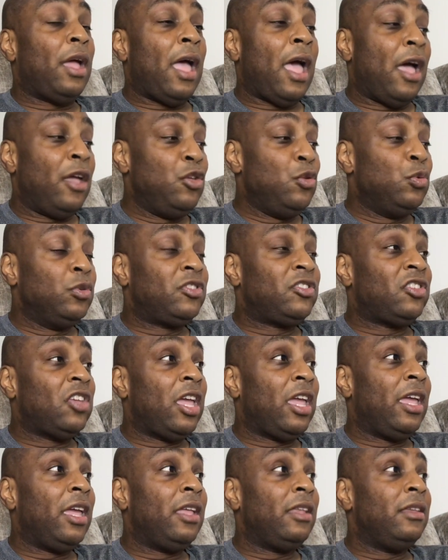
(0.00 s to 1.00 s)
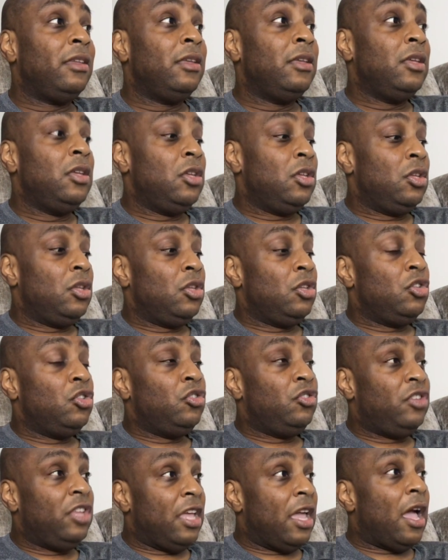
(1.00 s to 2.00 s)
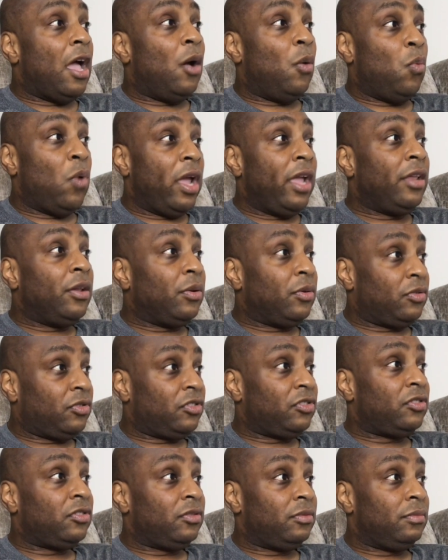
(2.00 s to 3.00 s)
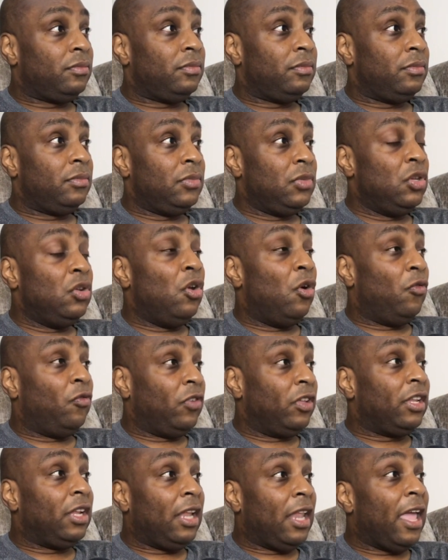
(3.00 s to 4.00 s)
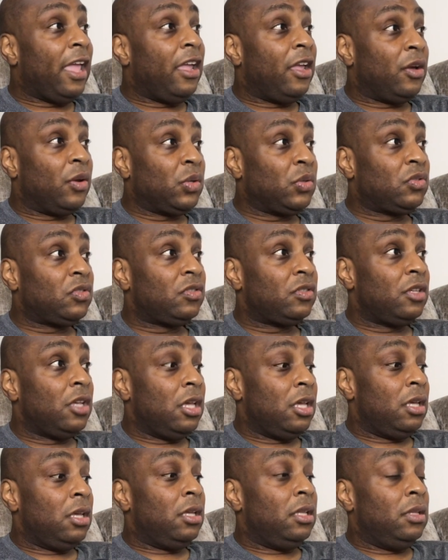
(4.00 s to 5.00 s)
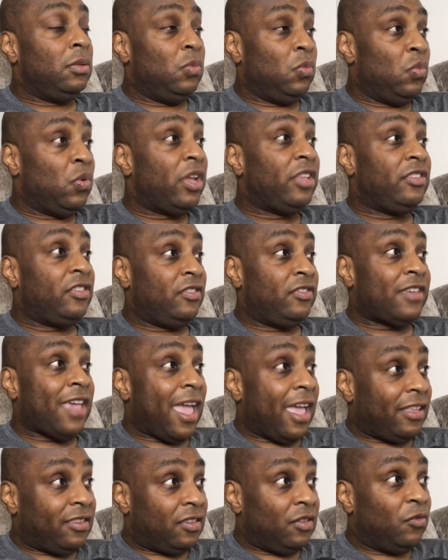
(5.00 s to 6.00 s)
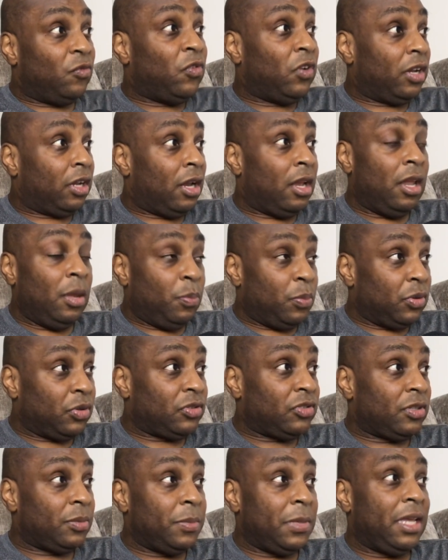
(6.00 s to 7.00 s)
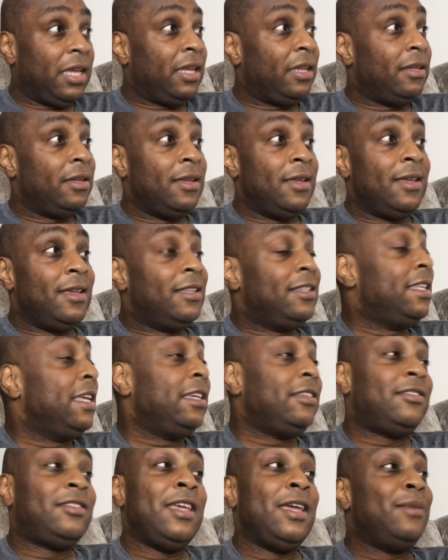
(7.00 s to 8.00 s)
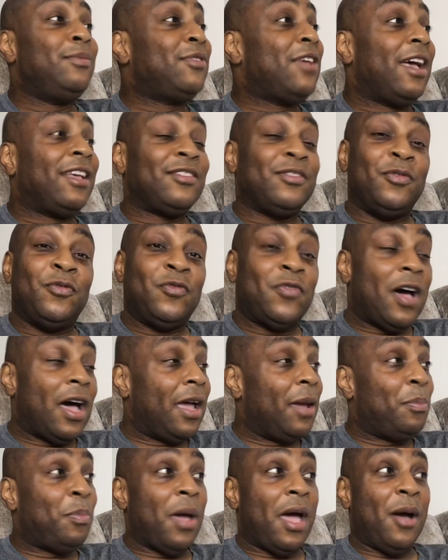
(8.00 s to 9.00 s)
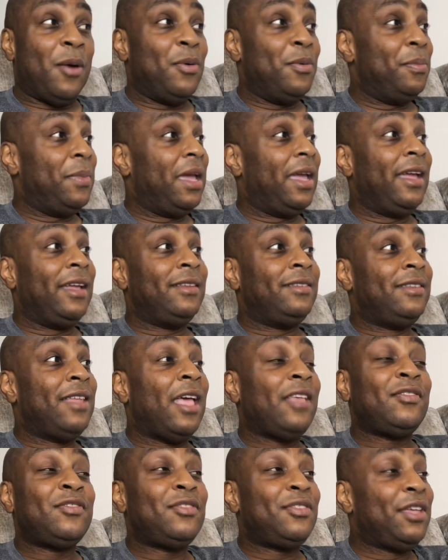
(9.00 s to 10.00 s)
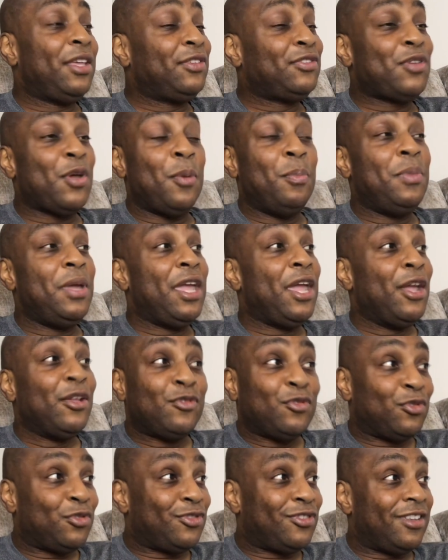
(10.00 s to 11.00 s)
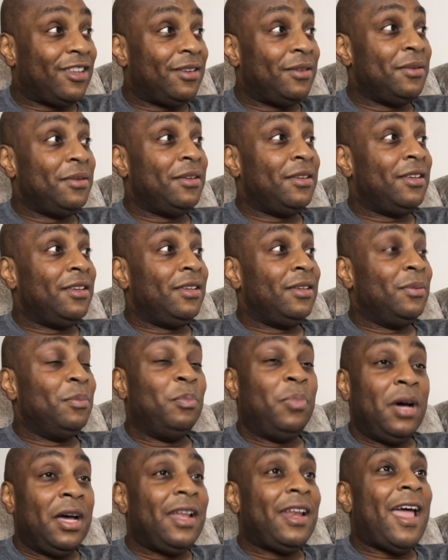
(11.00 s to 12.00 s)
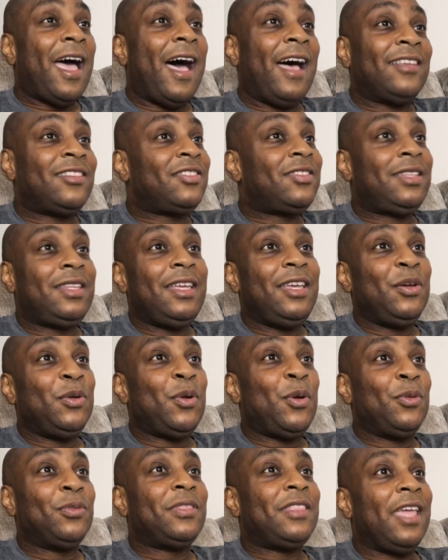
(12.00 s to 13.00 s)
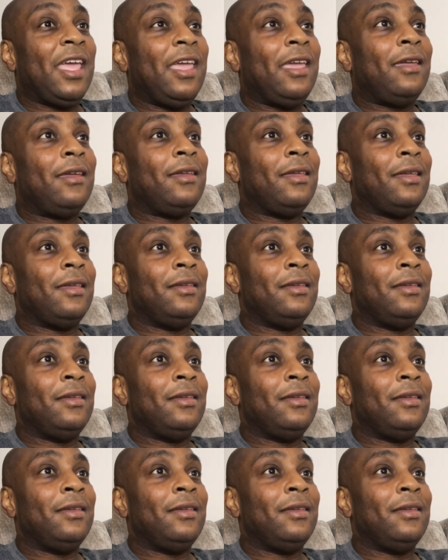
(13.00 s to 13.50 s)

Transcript: how you were saying Deion Waiters, for the Lakers, Reggie Jackson for the Clippers. I mean, these teams got some firepower, man. It's gonna be interesting. But I still don't think